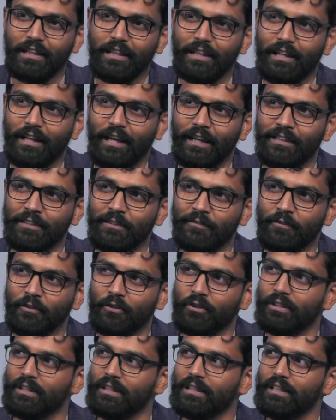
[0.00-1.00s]
kind of
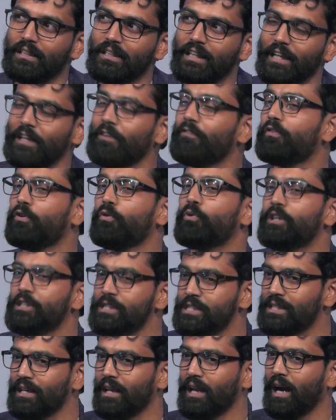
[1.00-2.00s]
are
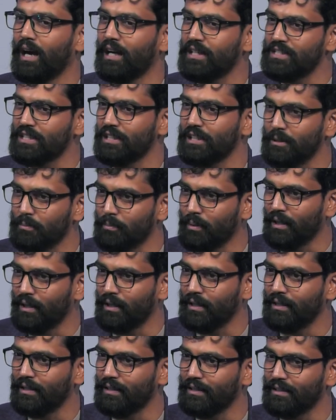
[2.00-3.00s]
influenced largely by